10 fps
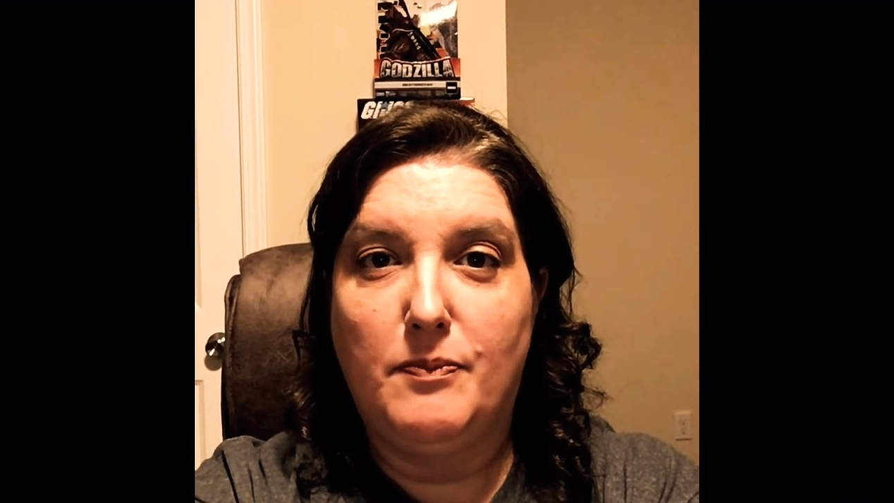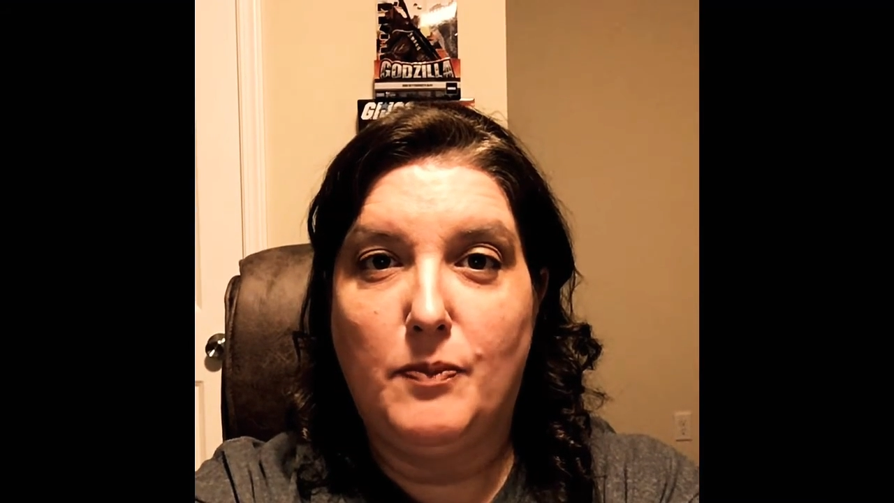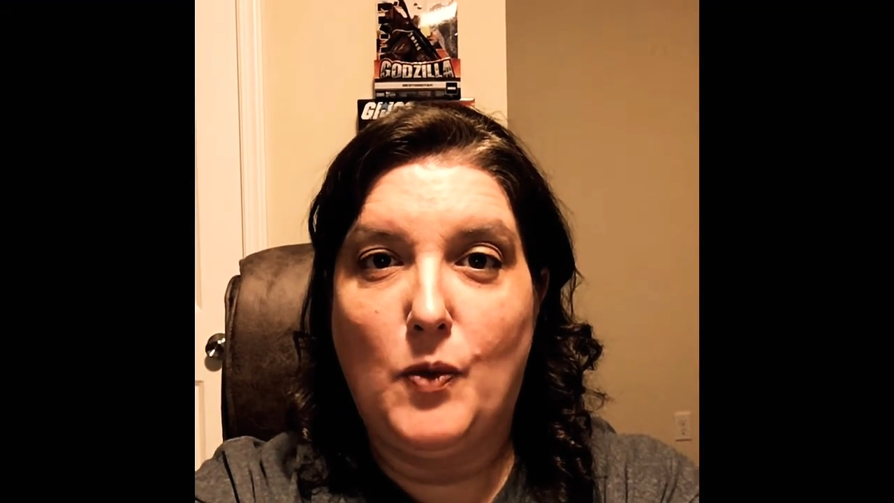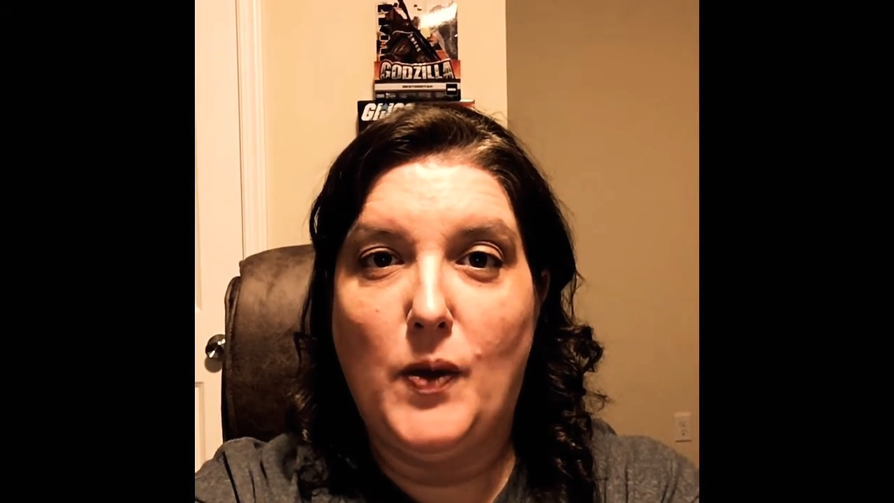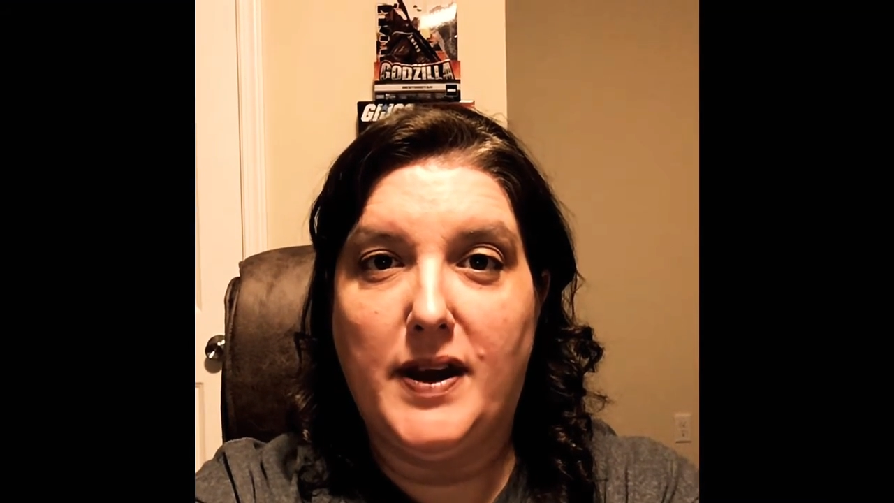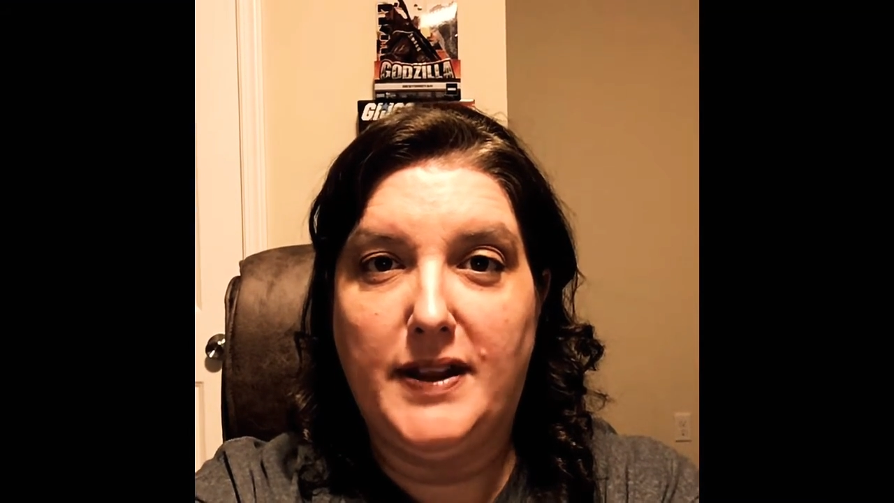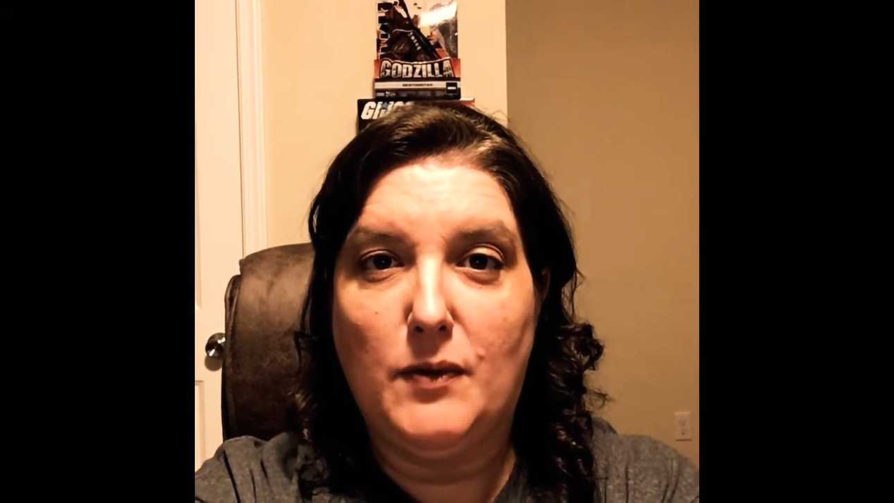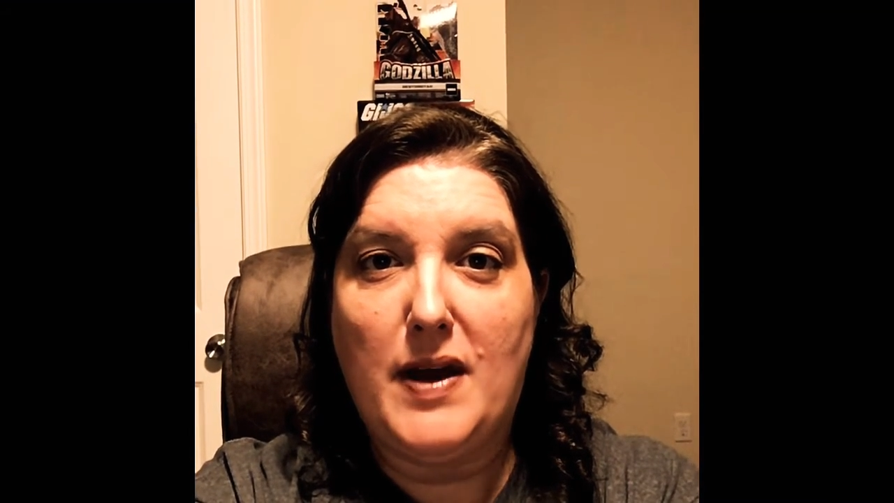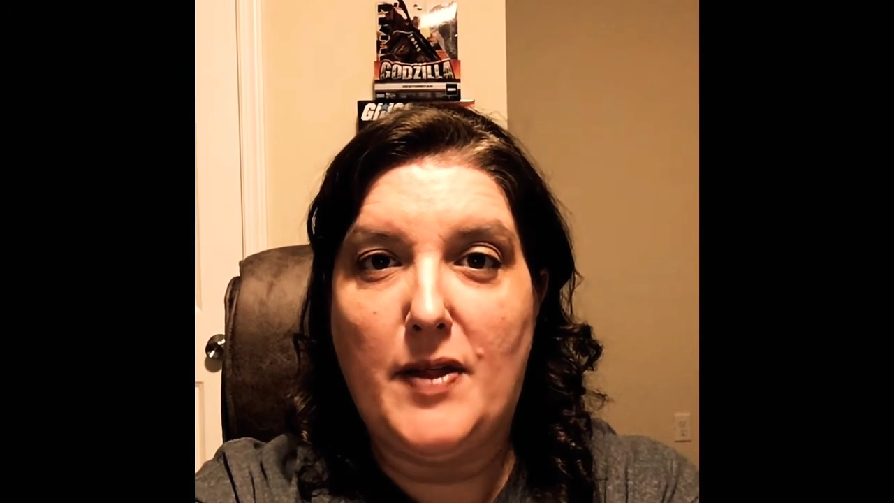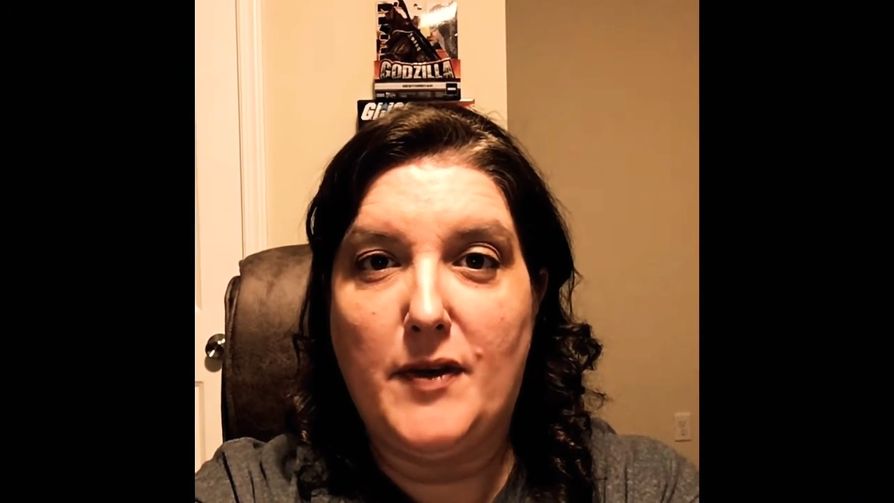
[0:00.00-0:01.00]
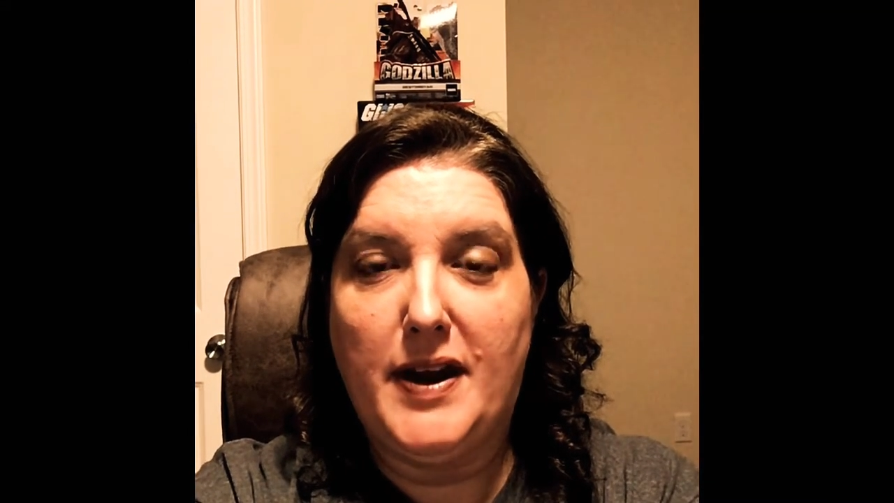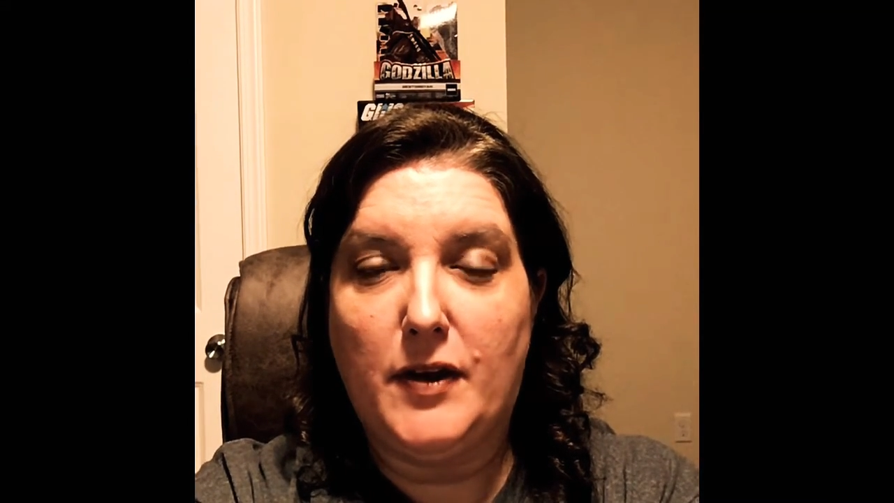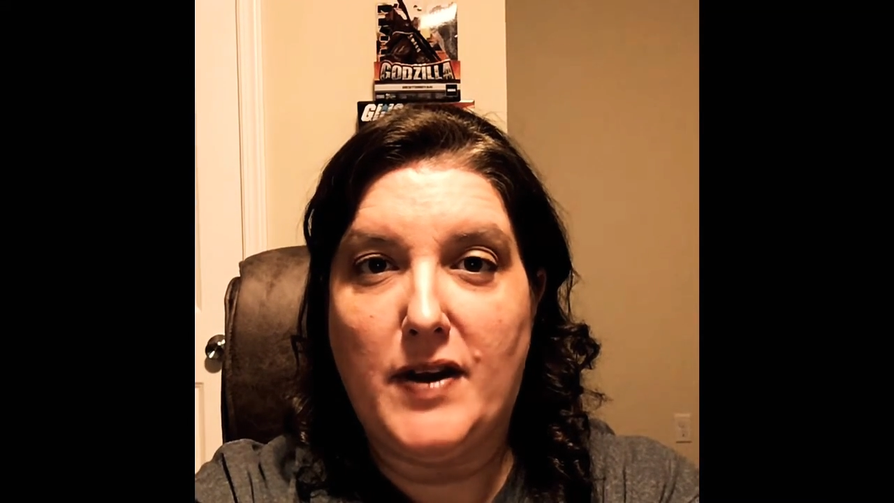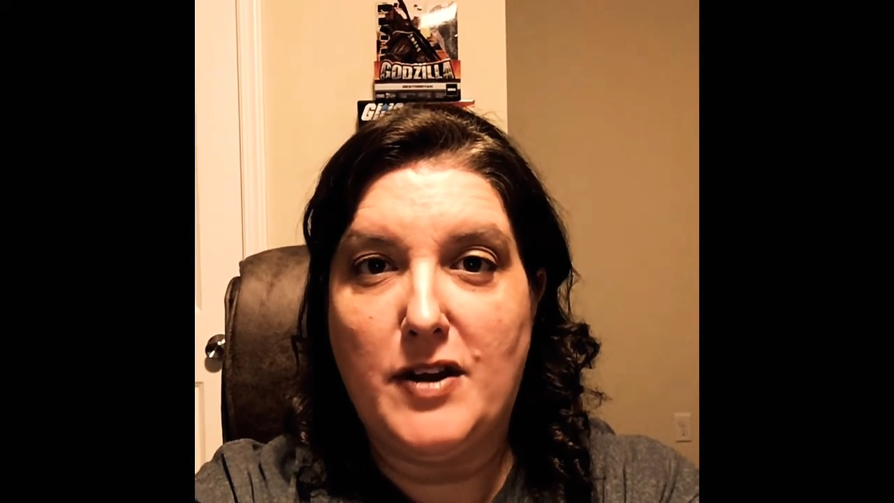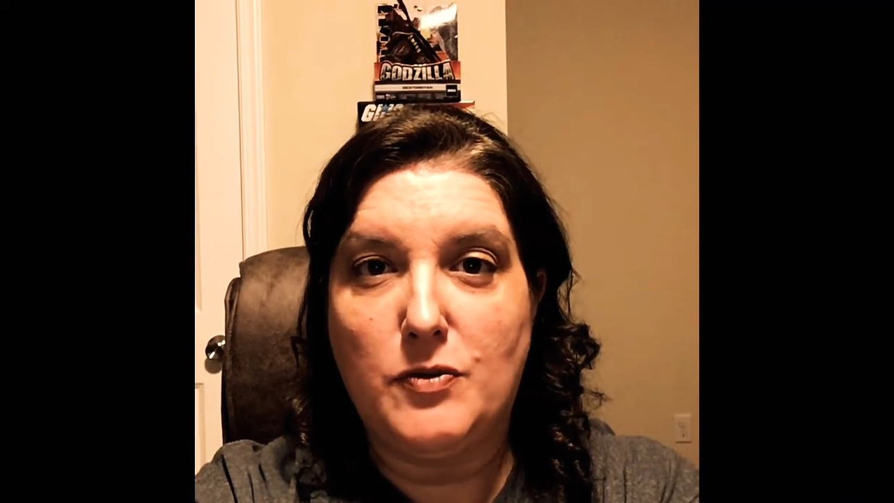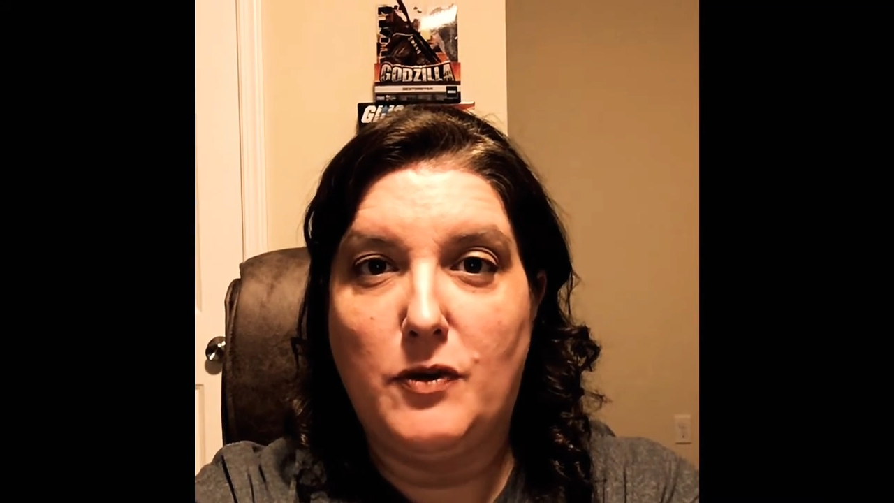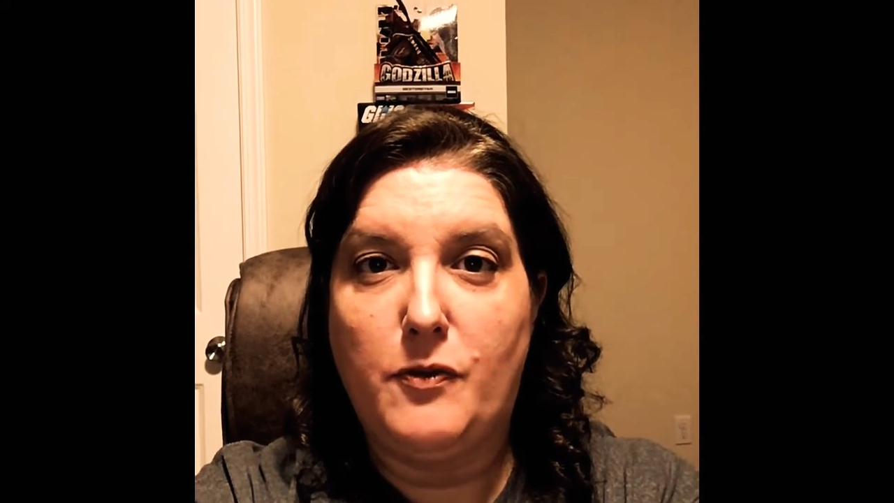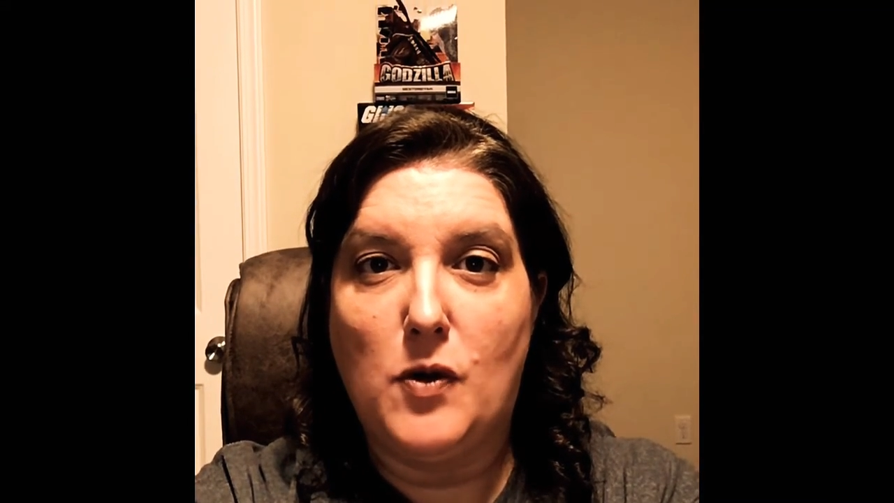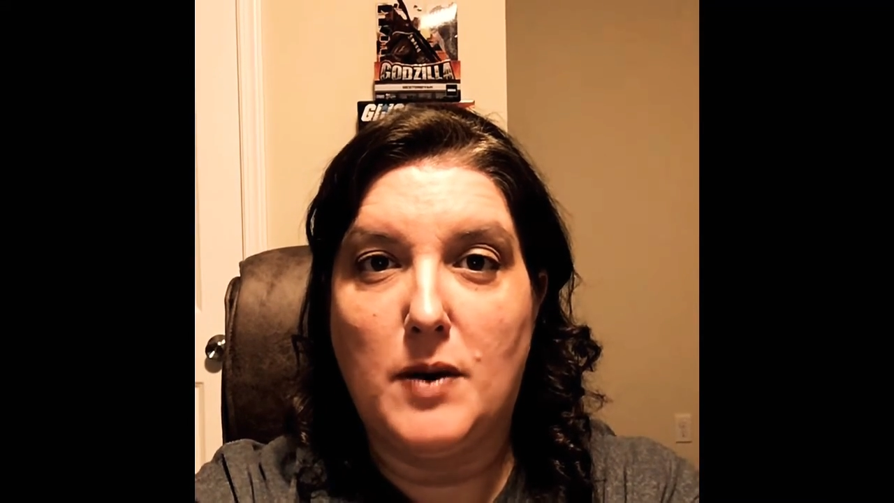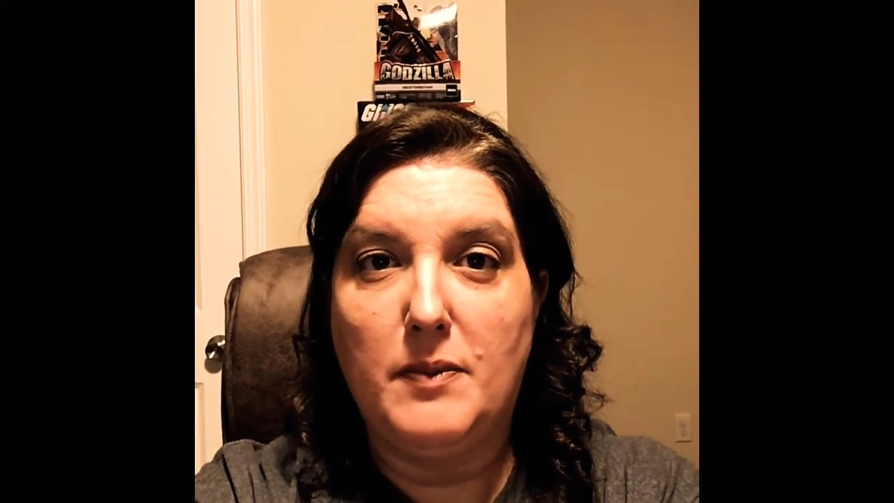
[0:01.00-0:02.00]
quickly rather in a gradual
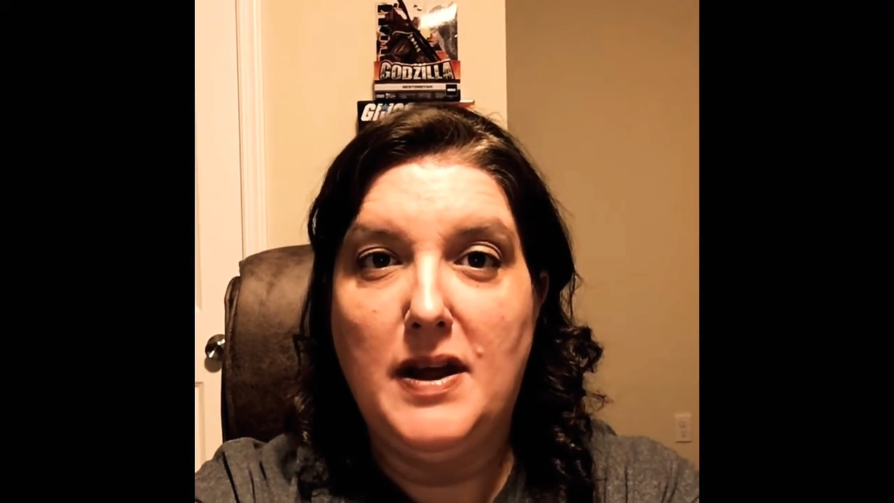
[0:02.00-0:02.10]
form.